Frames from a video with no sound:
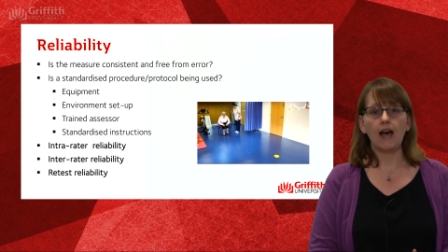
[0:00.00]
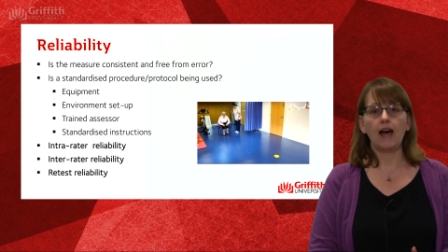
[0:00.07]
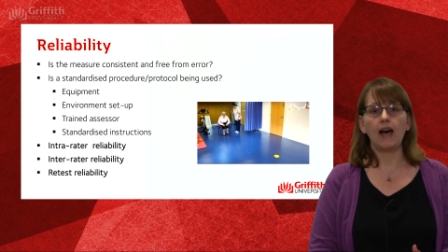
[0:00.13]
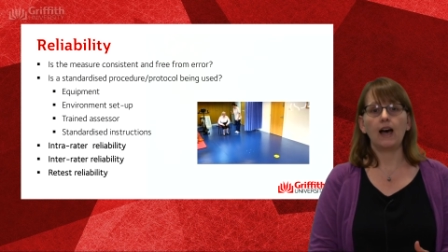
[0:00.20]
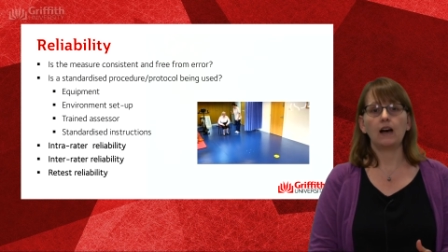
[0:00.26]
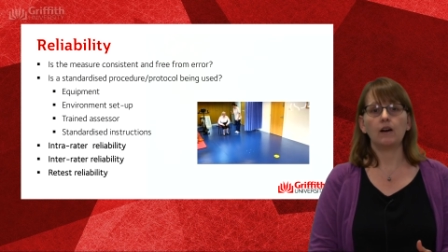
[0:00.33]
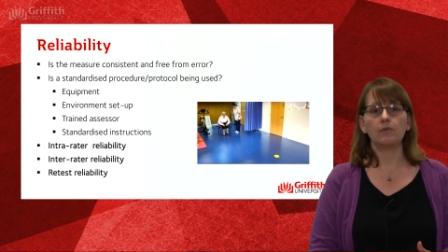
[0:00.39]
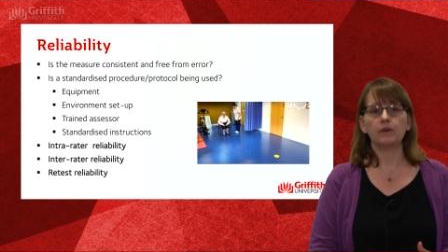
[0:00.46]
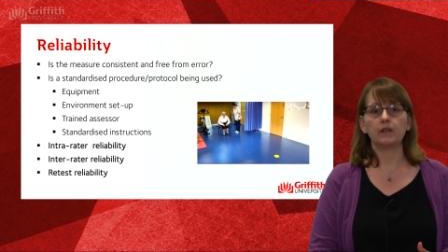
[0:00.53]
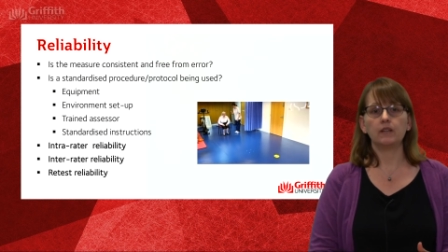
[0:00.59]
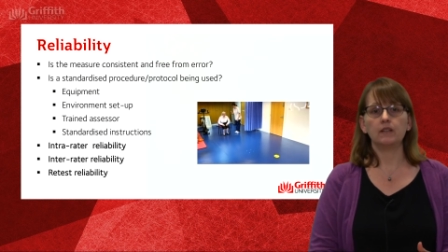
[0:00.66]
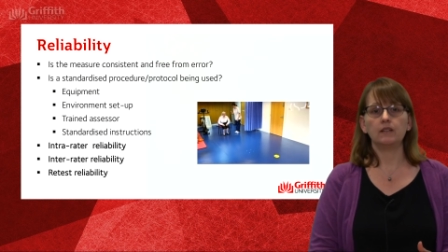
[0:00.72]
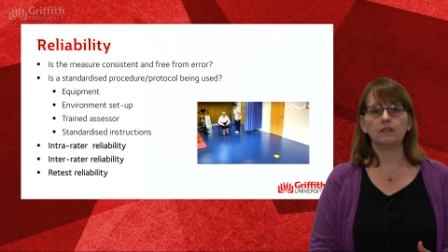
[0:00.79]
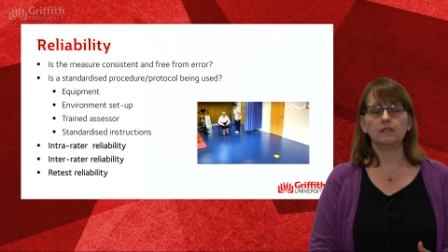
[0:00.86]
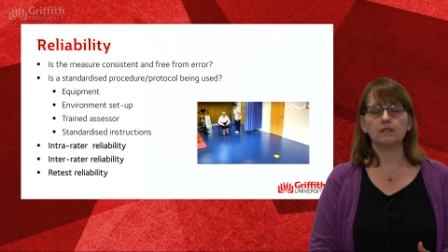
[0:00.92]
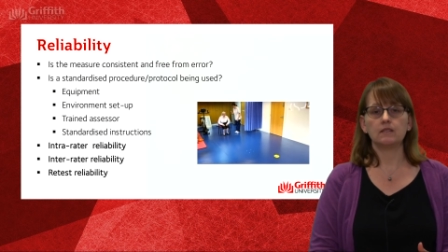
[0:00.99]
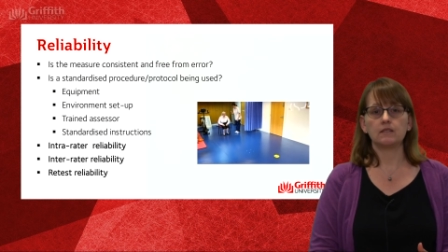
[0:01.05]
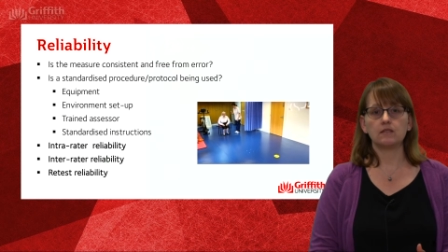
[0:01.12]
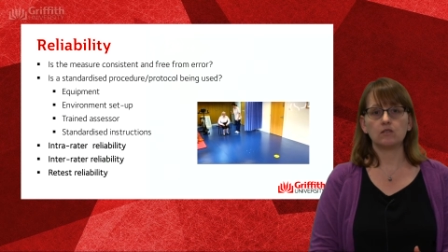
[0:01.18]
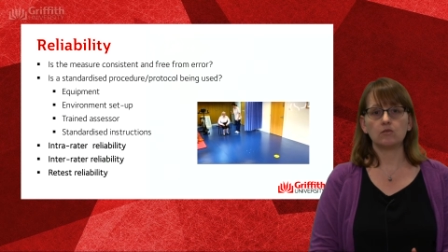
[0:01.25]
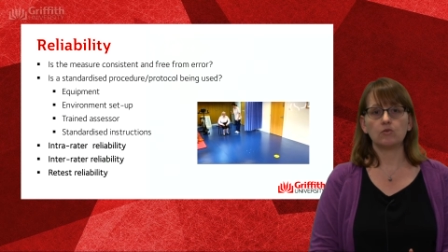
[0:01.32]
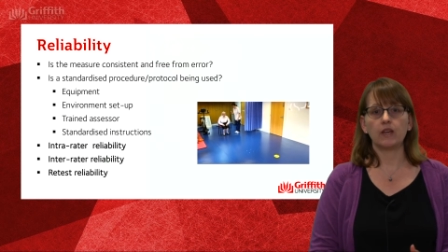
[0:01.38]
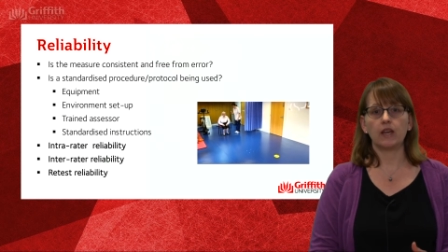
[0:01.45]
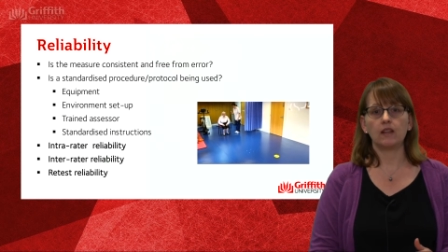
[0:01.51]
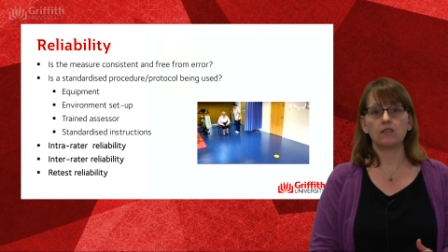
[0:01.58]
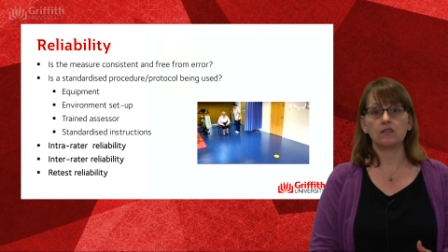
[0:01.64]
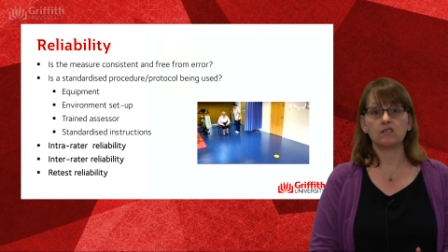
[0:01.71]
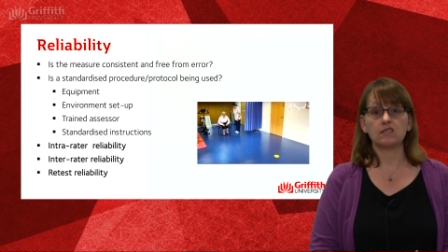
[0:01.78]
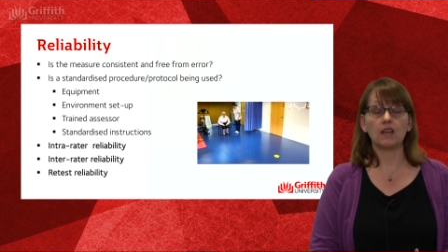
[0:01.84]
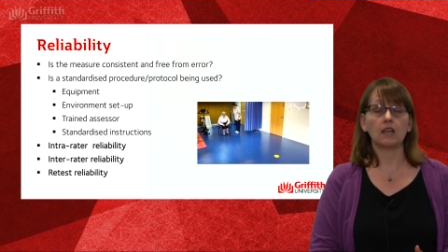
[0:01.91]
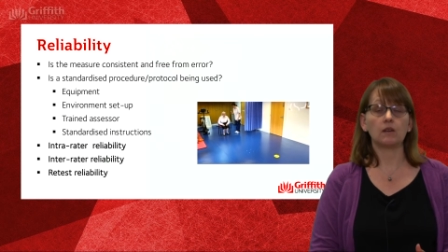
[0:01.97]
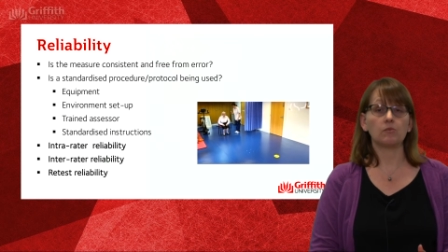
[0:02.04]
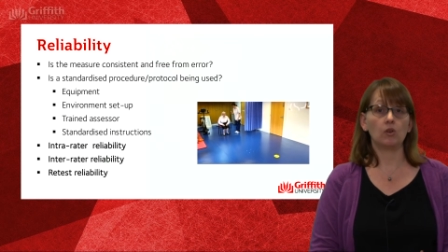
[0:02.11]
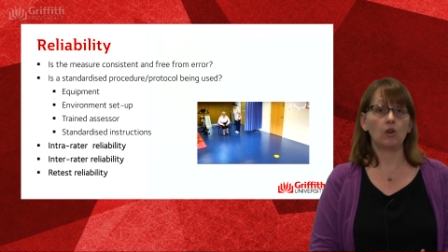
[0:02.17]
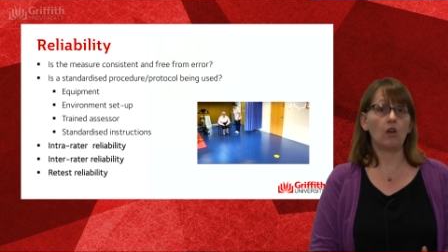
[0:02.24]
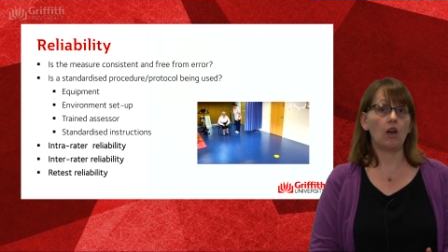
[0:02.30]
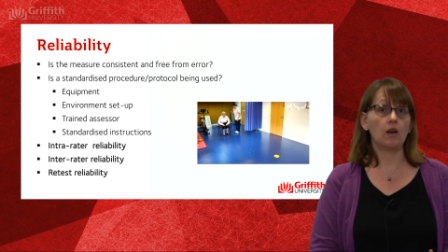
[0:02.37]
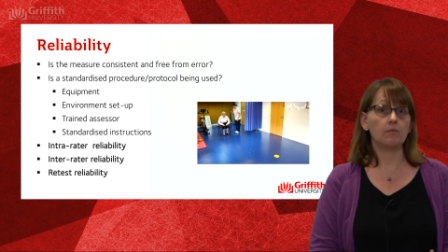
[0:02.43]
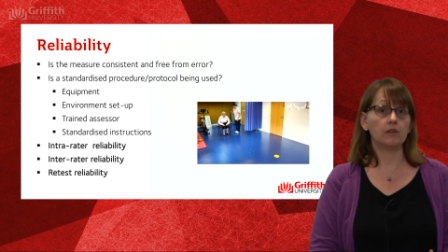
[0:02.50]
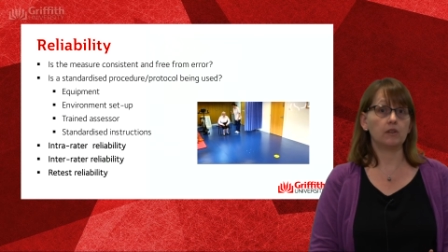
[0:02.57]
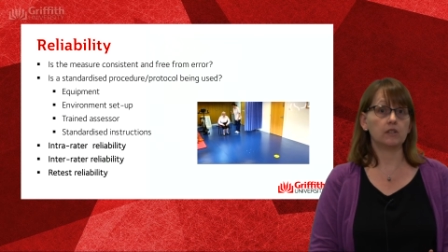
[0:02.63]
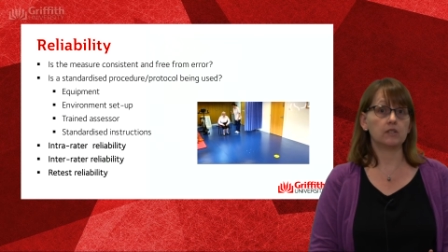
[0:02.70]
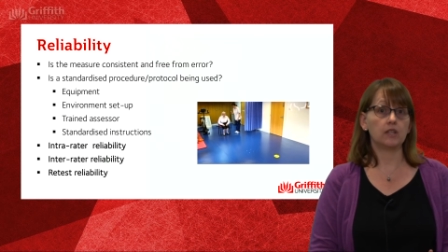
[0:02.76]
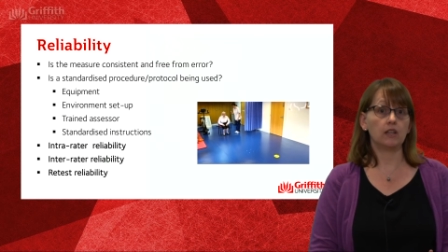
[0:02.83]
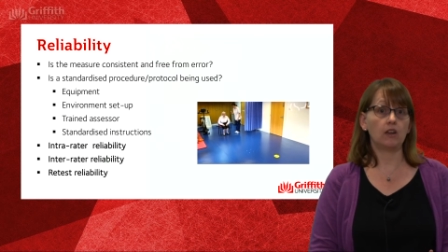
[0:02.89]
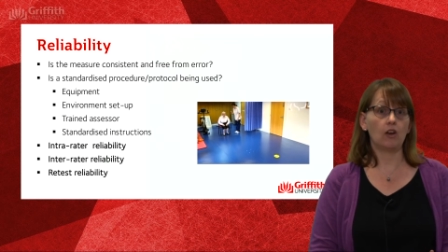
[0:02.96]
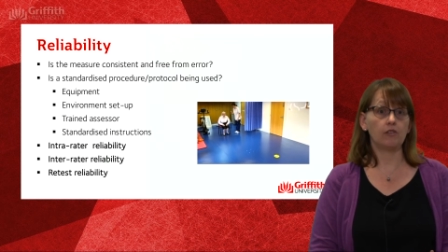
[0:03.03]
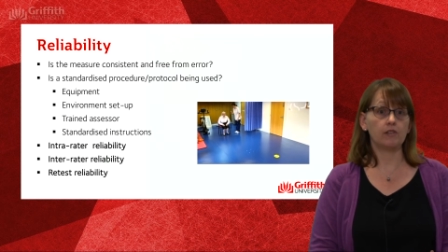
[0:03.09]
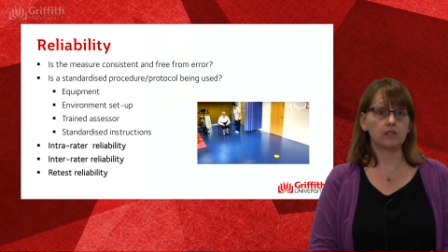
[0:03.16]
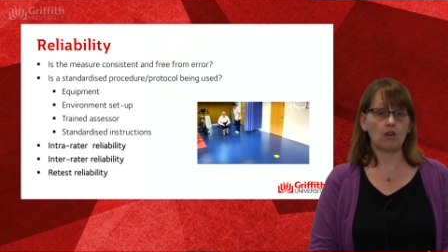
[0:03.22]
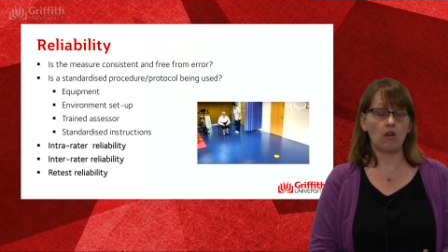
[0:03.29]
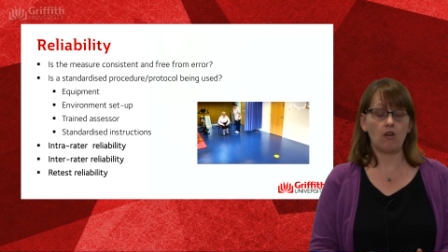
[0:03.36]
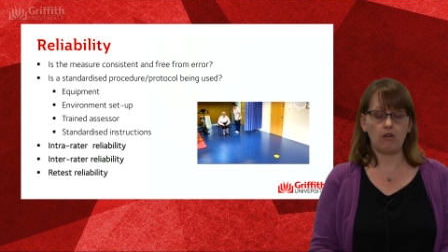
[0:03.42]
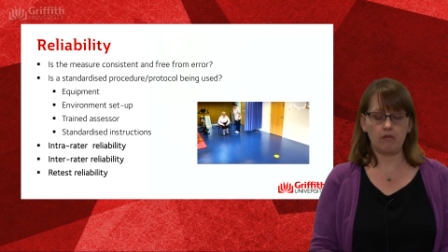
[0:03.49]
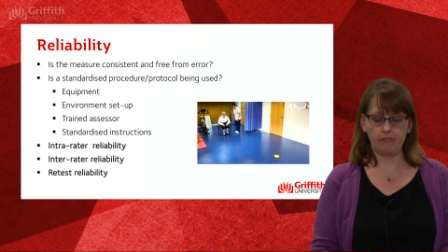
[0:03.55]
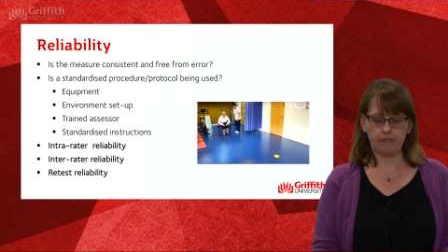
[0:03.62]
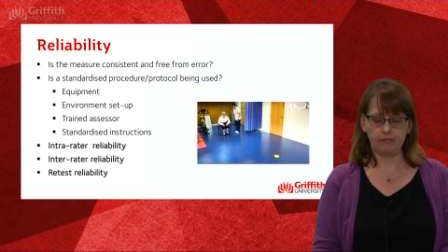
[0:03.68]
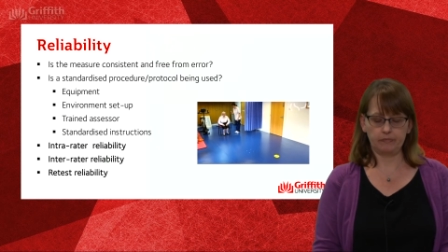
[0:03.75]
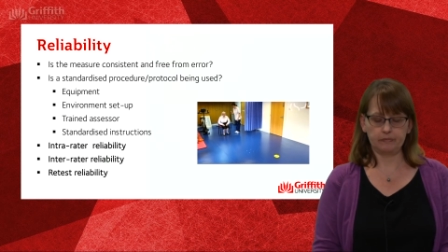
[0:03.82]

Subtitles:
are we still getting the same reliability over time?